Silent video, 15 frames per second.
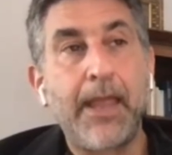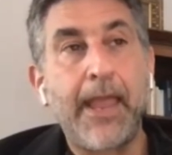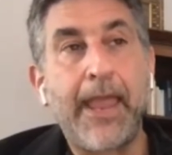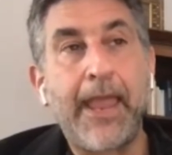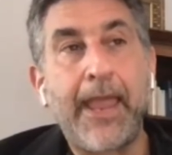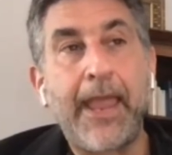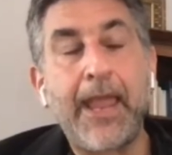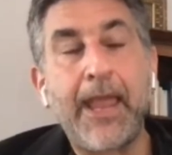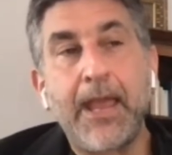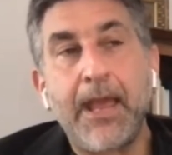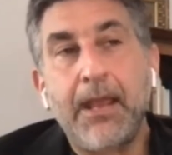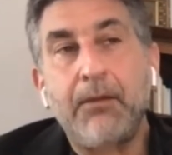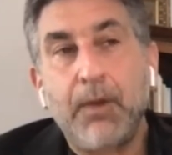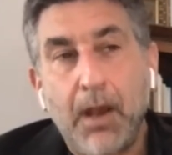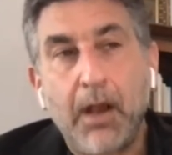
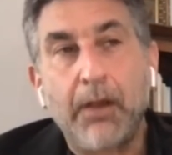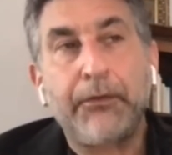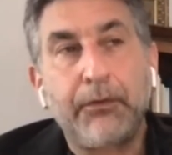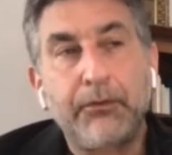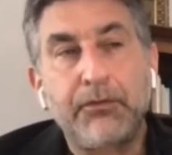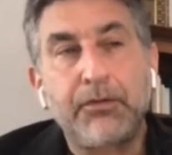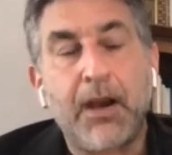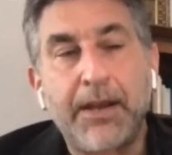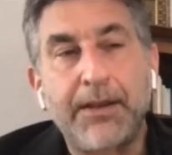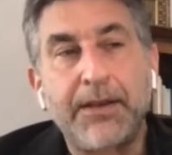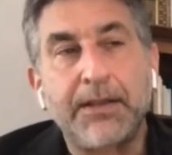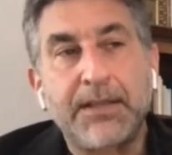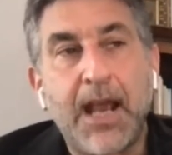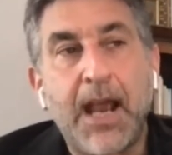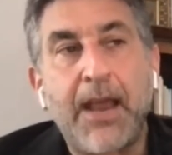And we also tried
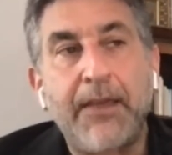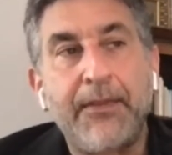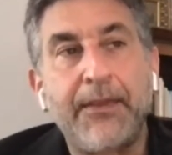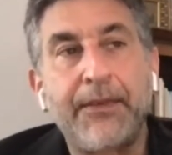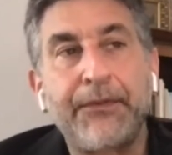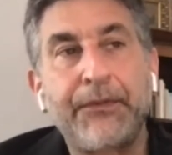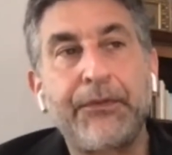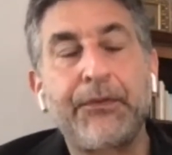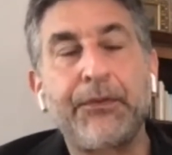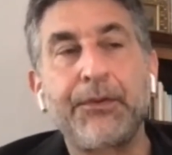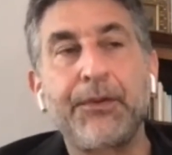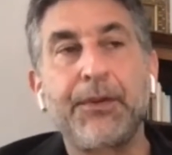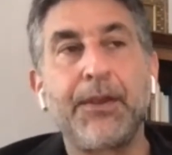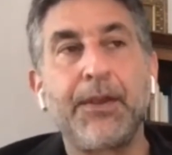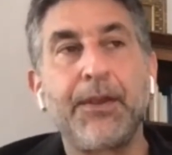to tie this
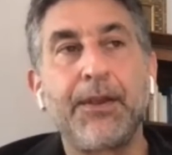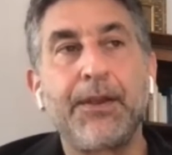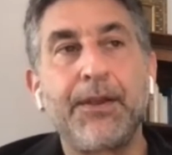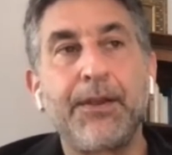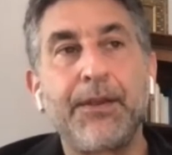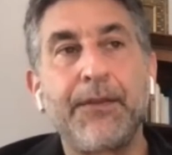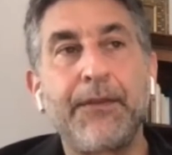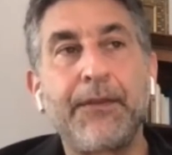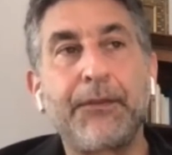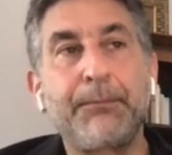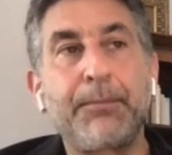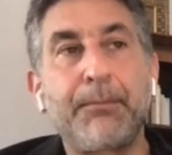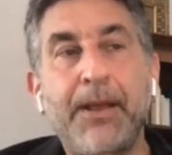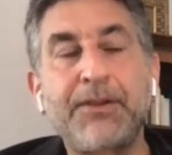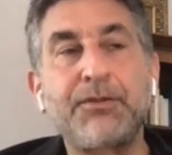
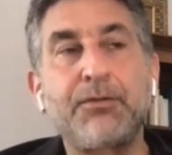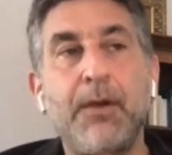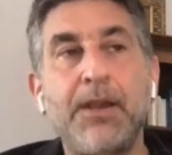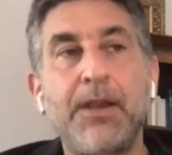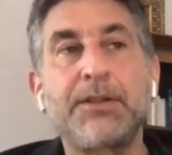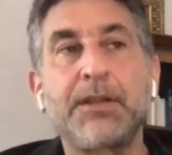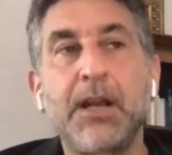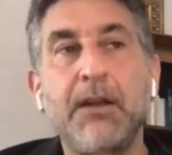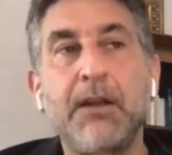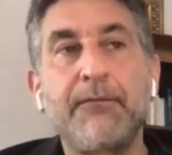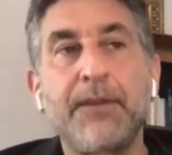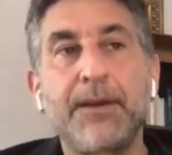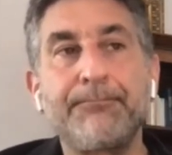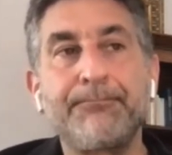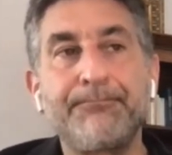perpetuation
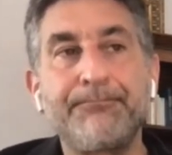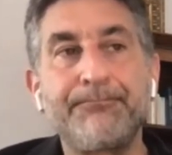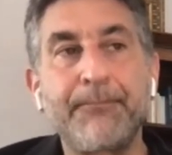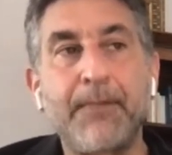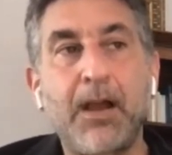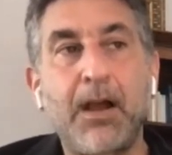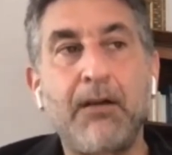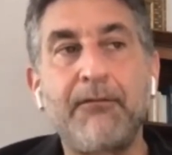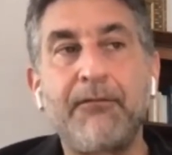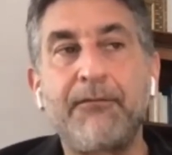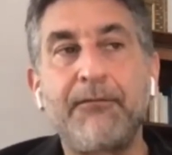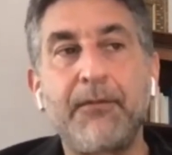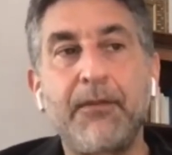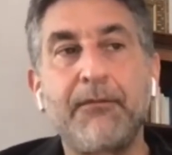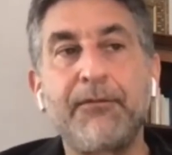of the
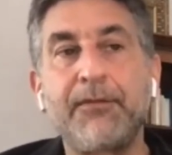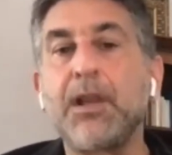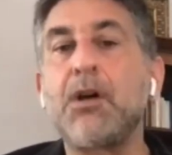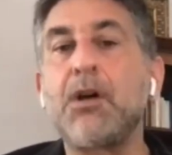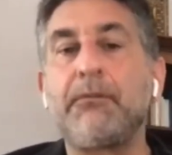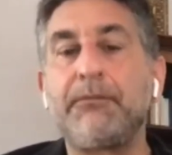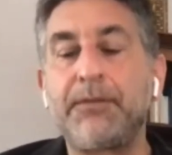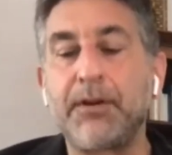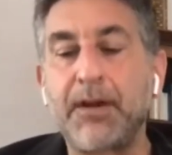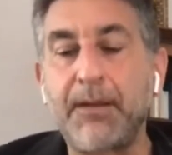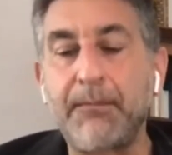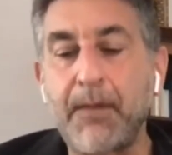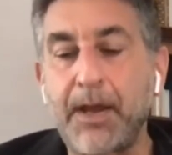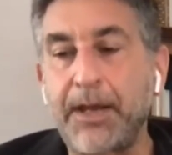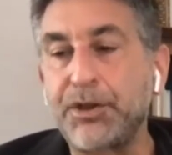flow of
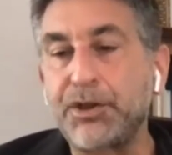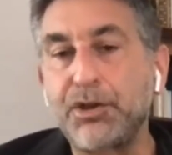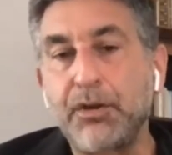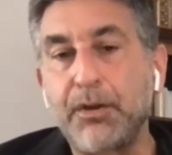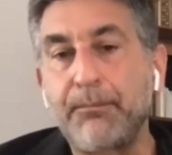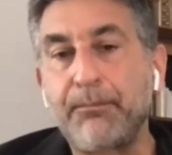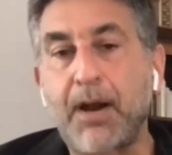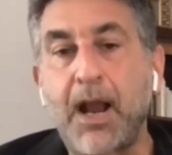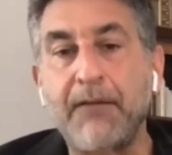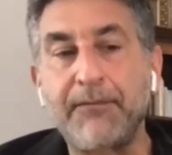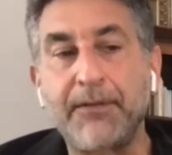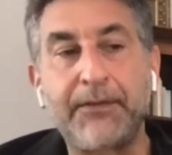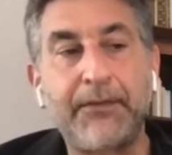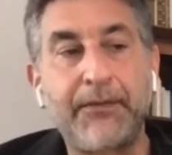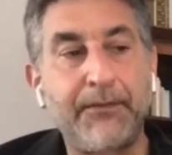dirty money to the
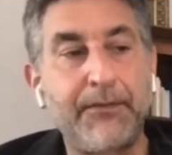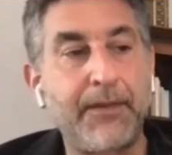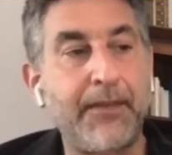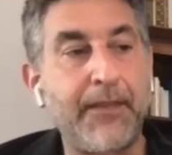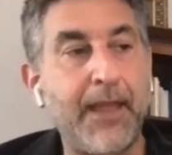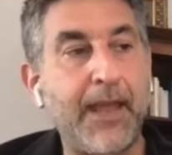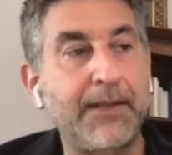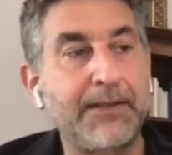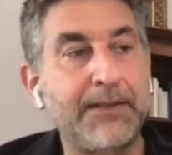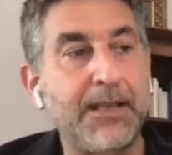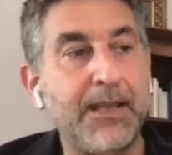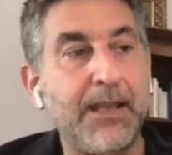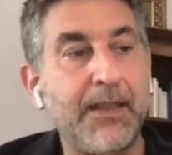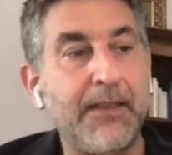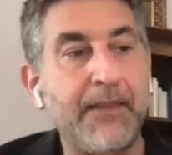profits that
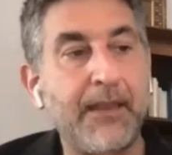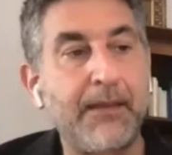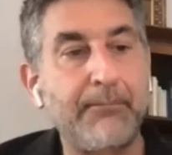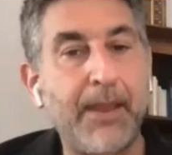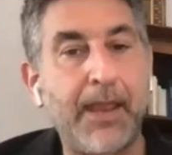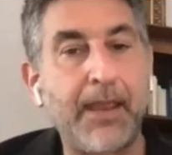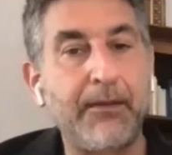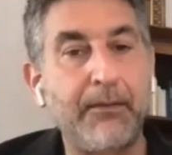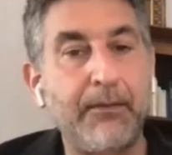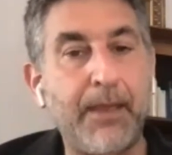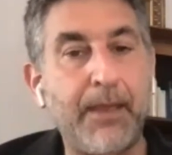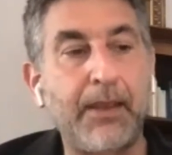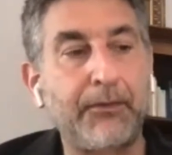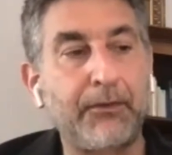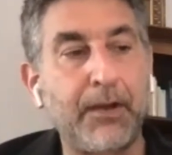
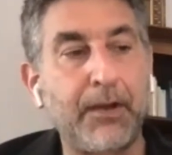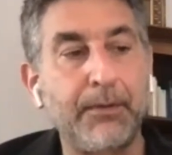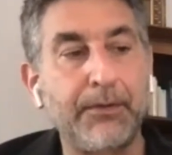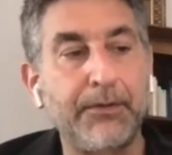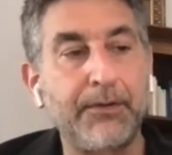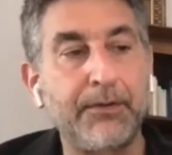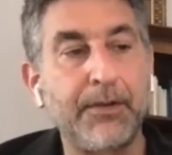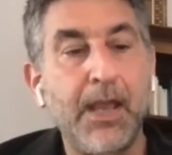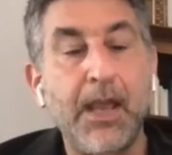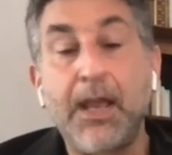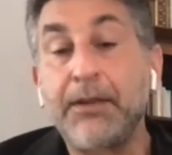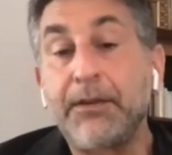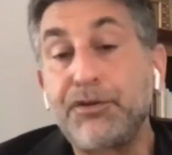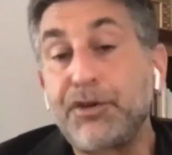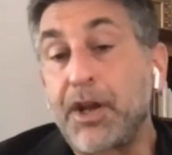banks are able
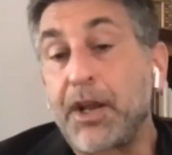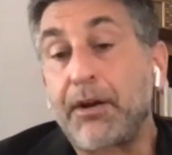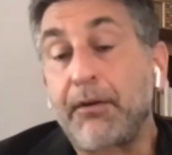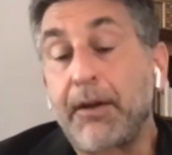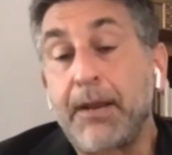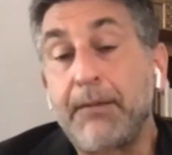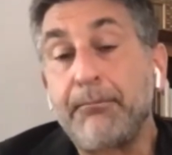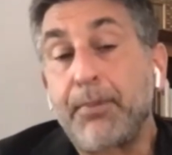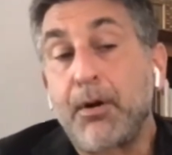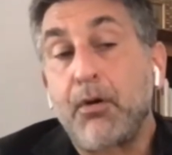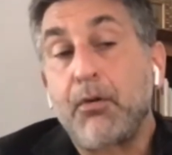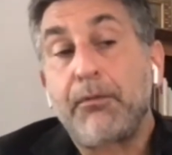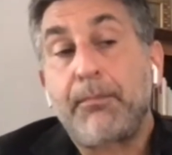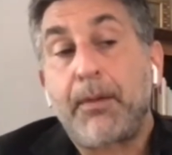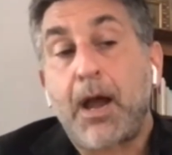to generate,
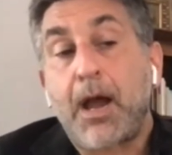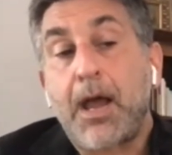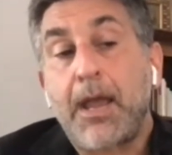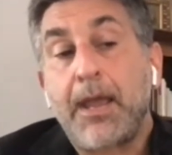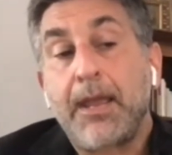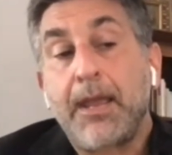both by